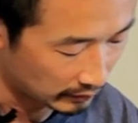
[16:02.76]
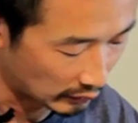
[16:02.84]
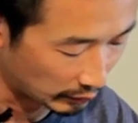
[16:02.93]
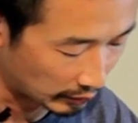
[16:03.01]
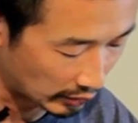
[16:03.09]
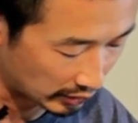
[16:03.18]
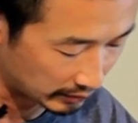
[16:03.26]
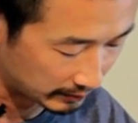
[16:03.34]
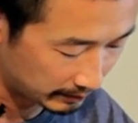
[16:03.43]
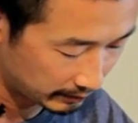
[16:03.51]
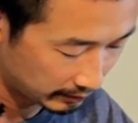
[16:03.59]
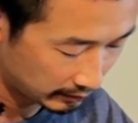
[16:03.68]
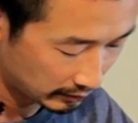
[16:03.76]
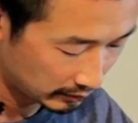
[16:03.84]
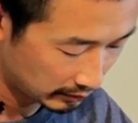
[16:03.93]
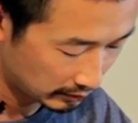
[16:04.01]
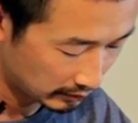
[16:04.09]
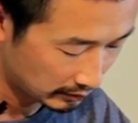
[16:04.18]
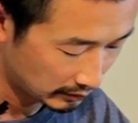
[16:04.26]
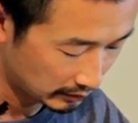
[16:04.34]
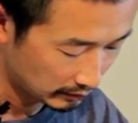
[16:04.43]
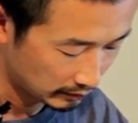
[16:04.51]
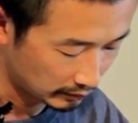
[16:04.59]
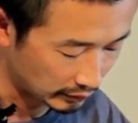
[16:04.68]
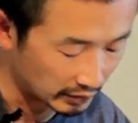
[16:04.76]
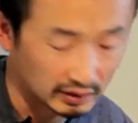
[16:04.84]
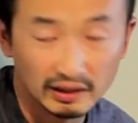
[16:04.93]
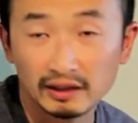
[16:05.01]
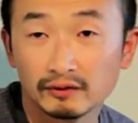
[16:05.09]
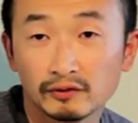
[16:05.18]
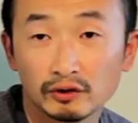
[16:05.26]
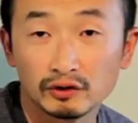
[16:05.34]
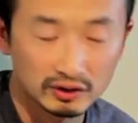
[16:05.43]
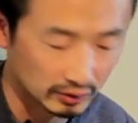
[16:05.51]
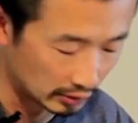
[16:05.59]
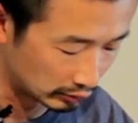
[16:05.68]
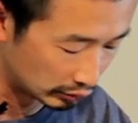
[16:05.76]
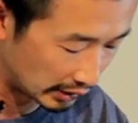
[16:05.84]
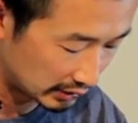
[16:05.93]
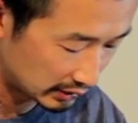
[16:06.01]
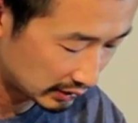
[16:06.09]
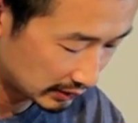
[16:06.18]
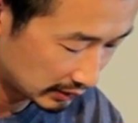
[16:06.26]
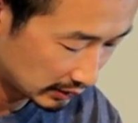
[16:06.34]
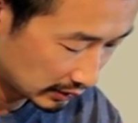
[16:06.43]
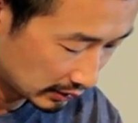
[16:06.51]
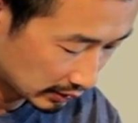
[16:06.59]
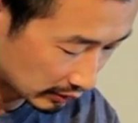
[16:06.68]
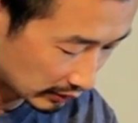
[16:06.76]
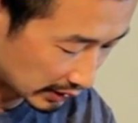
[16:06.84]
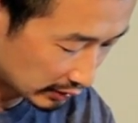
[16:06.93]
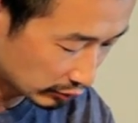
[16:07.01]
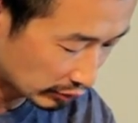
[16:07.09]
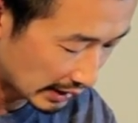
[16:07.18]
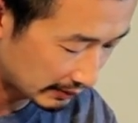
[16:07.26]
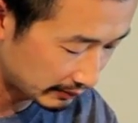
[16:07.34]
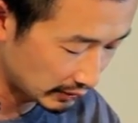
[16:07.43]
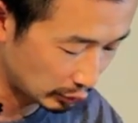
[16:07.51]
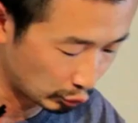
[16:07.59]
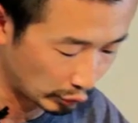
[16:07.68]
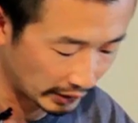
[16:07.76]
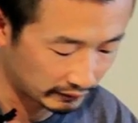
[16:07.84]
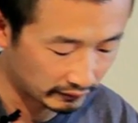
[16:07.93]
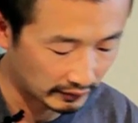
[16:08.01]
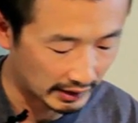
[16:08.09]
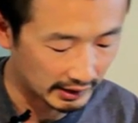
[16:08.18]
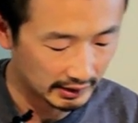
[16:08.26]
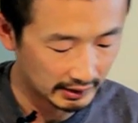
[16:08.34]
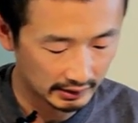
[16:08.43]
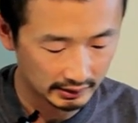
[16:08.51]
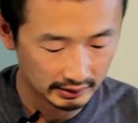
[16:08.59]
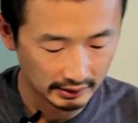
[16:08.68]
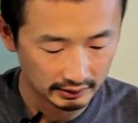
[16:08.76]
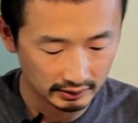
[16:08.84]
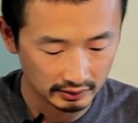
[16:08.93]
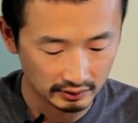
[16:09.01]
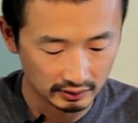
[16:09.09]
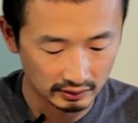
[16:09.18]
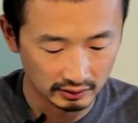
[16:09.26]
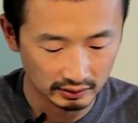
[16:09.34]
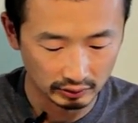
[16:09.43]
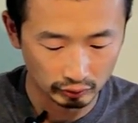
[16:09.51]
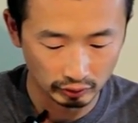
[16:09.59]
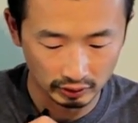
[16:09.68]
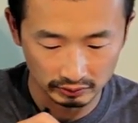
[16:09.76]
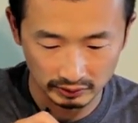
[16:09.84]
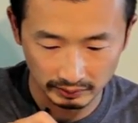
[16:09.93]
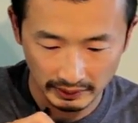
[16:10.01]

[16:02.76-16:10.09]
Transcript: the bottom but at a very slow rate. So let's grab a wet fly like this. This is a chironomid